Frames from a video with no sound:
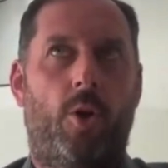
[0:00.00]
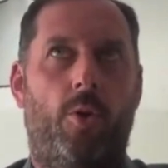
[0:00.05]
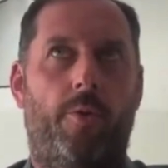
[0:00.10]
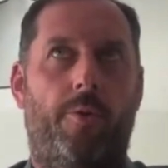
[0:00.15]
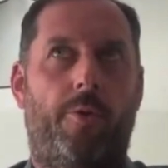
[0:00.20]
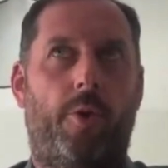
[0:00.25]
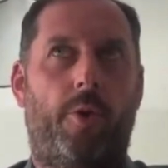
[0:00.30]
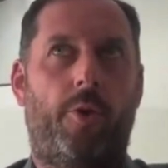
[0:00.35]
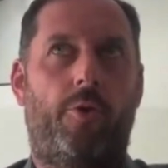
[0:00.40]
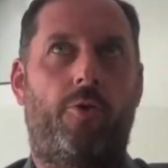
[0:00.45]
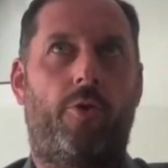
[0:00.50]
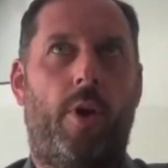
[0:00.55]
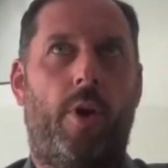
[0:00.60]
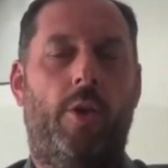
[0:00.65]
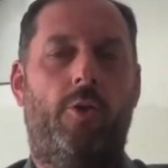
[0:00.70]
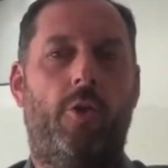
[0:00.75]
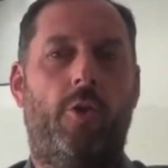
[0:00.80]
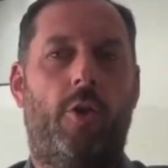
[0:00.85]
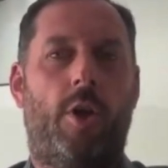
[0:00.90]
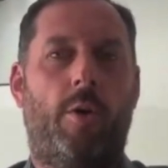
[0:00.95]

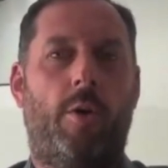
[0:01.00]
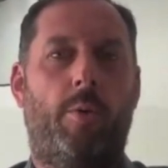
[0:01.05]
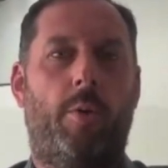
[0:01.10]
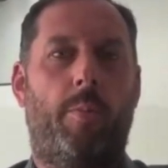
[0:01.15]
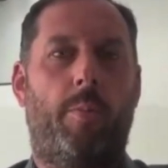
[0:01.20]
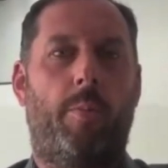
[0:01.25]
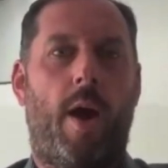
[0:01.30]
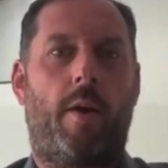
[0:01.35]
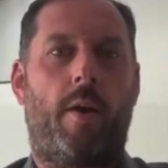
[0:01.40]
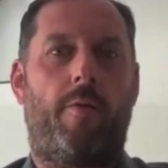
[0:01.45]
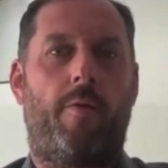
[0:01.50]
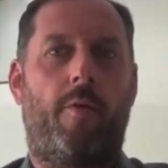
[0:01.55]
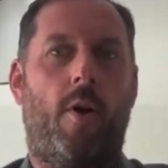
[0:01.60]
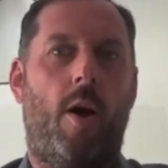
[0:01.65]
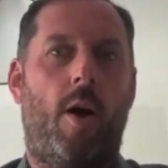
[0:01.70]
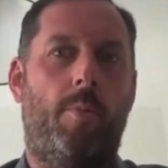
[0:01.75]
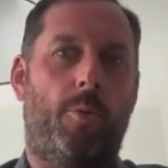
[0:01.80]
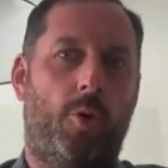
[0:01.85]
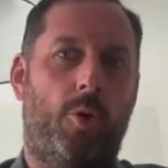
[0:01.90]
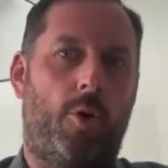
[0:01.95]
frustration coming back
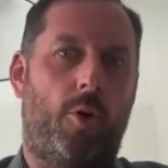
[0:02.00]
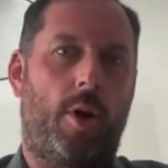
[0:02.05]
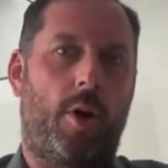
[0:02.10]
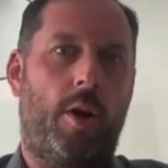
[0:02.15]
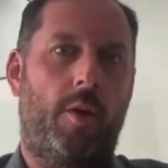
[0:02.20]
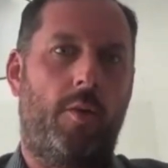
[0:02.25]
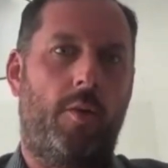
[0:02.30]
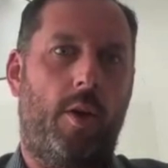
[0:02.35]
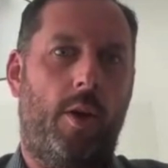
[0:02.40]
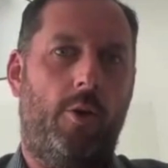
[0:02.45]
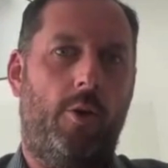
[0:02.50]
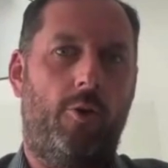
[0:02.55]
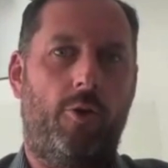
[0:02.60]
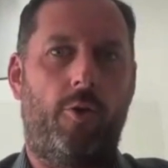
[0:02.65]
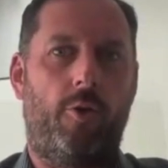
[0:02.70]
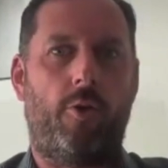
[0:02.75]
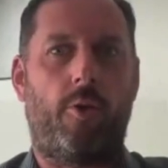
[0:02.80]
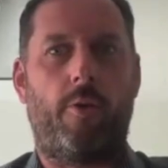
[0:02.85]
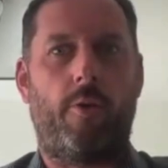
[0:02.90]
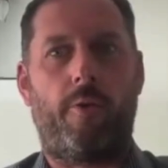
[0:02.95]
from the
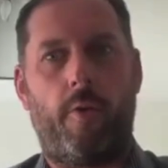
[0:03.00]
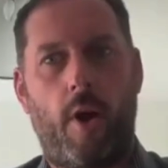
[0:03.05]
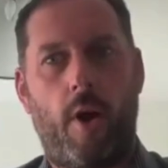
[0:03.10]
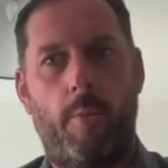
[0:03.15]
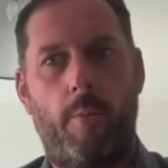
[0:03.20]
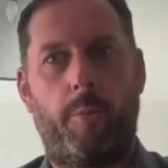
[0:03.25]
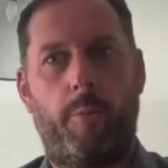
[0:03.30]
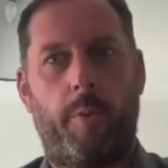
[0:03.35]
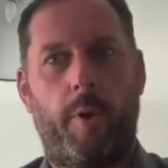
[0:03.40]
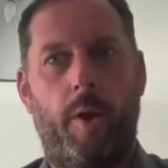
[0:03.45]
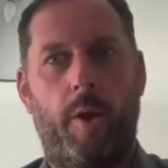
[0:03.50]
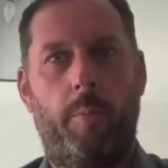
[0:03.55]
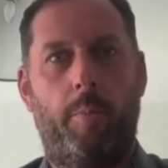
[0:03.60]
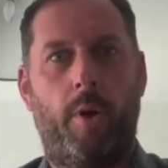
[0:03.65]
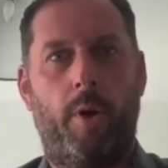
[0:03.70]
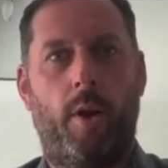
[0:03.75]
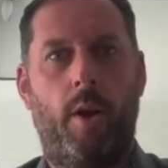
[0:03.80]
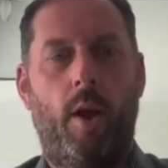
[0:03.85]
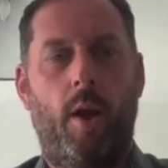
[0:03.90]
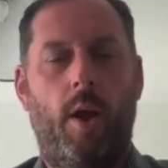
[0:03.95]
organizations or from the
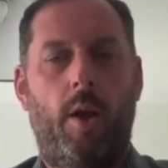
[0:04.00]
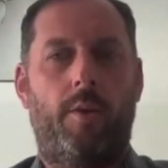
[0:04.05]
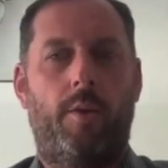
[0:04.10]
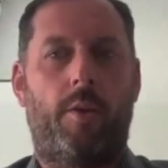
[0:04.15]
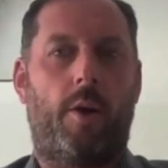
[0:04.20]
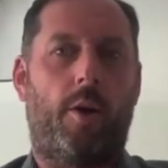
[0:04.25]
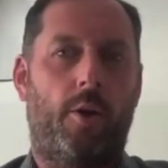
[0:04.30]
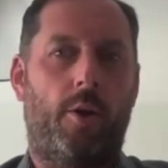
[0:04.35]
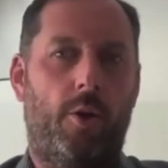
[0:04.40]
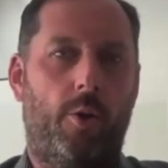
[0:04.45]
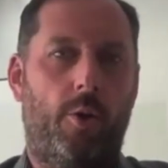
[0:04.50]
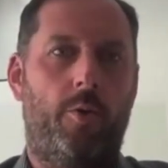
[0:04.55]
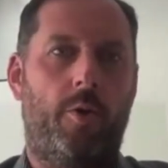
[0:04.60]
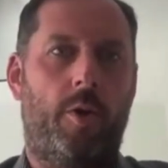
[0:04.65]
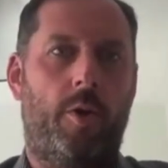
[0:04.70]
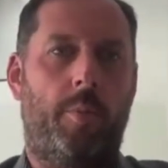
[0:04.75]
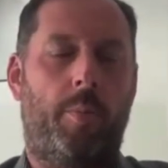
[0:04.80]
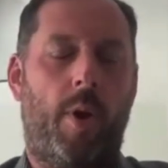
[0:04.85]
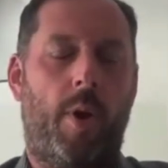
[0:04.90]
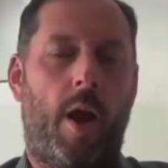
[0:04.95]
people that are
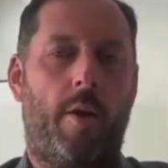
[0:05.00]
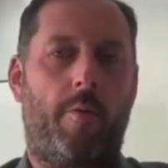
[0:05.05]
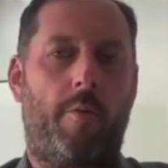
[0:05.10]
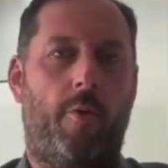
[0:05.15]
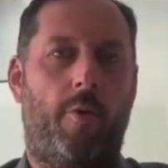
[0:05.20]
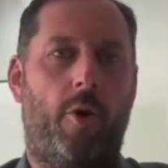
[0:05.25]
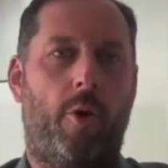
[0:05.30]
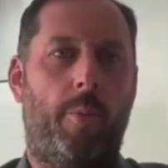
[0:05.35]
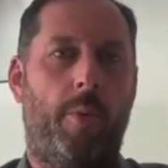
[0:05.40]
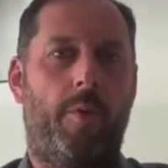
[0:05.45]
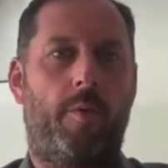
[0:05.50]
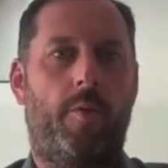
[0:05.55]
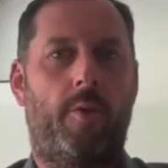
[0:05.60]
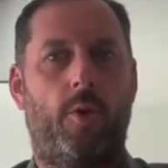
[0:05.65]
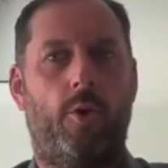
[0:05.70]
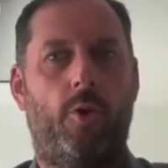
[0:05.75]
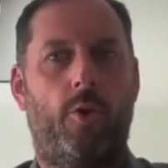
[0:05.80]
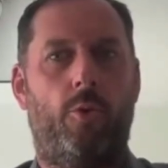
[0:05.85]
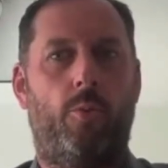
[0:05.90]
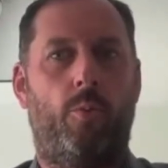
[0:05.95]
using the platform as
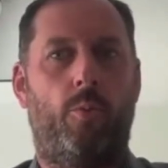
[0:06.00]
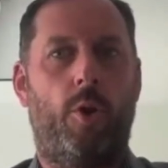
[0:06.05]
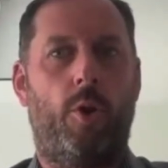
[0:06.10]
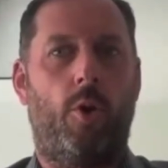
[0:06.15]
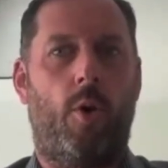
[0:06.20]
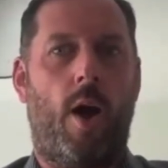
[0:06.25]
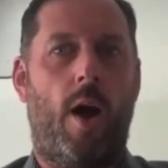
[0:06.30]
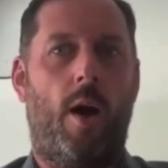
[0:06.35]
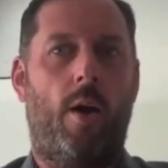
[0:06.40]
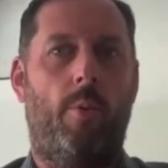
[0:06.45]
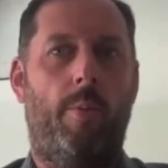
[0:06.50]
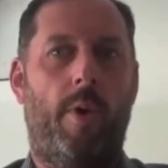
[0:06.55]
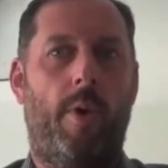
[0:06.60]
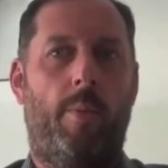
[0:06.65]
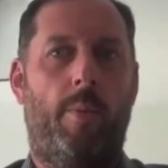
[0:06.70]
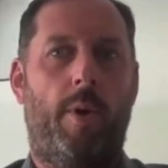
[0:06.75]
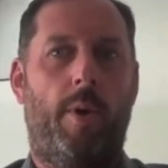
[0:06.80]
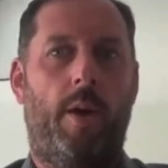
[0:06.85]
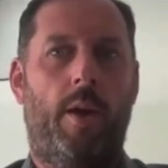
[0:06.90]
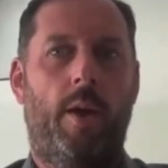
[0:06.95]
to, how
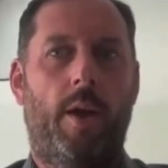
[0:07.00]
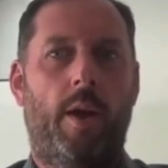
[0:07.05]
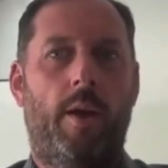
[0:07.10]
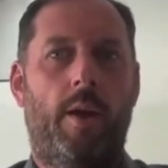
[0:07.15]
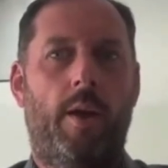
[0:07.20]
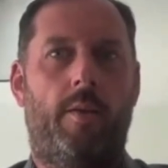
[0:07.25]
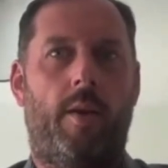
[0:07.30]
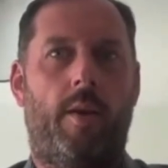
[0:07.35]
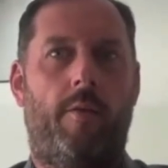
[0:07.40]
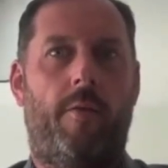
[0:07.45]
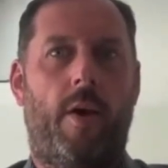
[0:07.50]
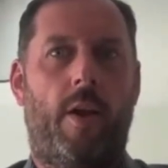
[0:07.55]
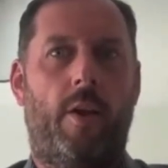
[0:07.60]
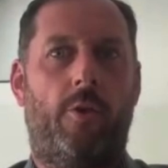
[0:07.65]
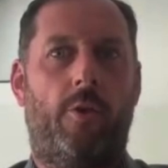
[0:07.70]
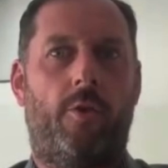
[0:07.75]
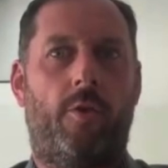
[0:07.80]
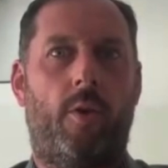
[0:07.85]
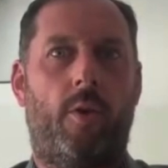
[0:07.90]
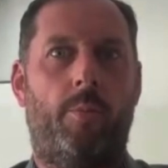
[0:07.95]
maybe they
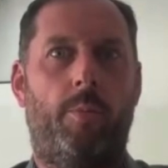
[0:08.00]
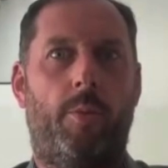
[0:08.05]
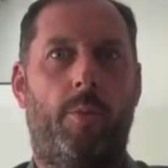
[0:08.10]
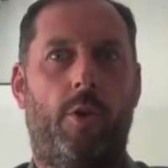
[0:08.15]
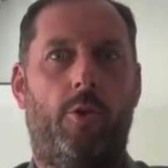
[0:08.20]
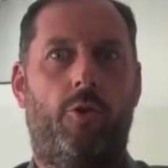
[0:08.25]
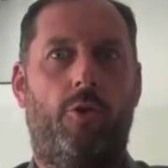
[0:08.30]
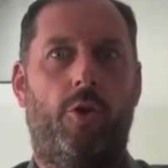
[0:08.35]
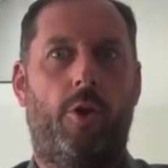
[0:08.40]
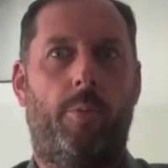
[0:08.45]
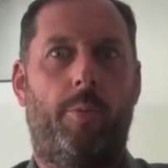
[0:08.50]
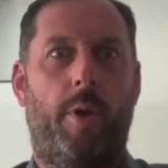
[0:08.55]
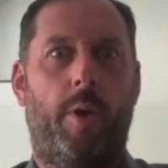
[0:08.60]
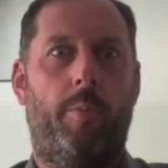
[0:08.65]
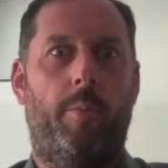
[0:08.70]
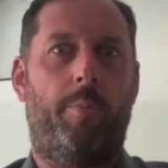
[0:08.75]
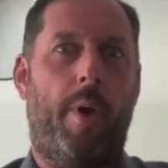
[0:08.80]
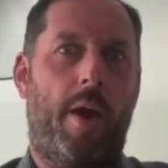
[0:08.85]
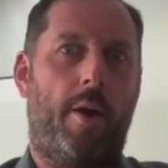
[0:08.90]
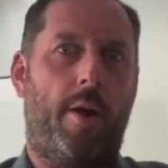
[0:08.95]
felt something should have
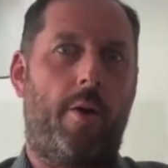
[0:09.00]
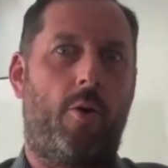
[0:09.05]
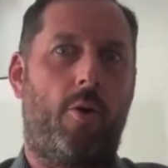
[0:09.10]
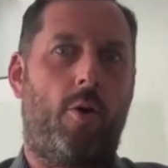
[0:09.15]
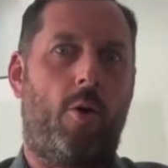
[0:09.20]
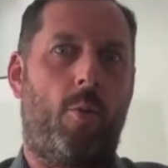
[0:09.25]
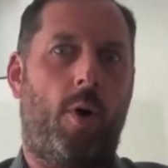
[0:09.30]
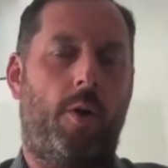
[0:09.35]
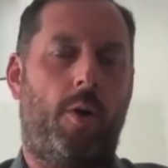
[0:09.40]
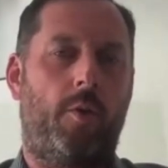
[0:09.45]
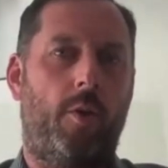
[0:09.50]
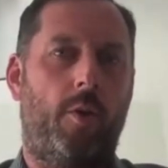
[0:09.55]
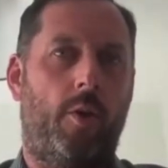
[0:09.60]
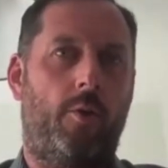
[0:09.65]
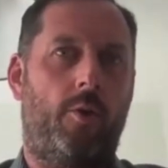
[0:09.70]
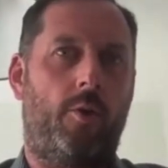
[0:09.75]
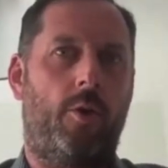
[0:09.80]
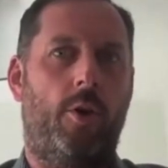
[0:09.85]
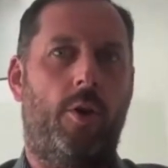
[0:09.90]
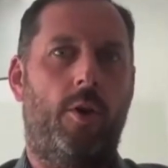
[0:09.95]
been better or wasn't
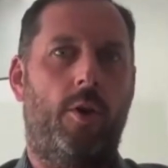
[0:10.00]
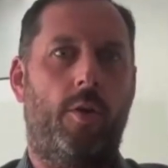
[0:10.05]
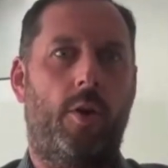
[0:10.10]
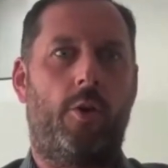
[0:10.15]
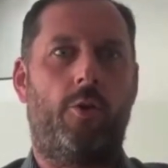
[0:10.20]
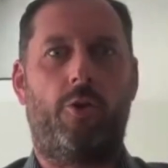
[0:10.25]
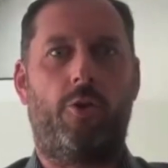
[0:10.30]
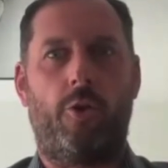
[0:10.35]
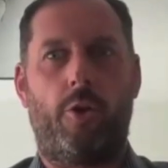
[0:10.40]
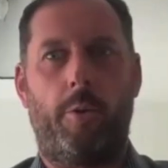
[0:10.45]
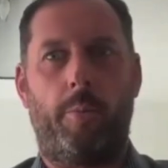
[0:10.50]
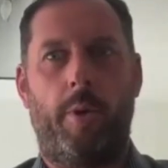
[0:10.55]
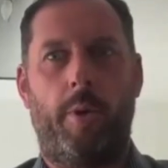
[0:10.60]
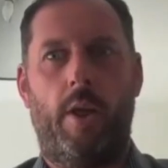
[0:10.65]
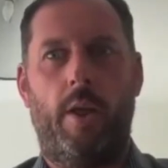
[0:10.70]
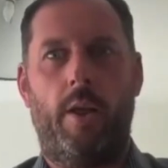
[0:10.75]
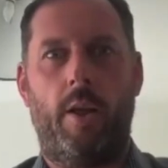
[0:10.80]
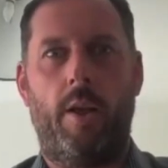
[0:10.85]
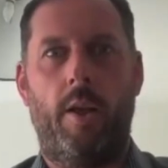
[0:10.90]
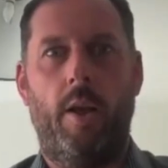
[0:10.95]
as good as it should have
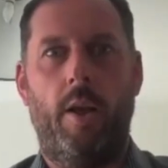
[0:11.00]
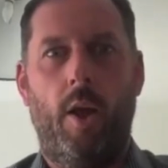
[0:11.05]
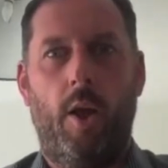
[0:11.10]
been. And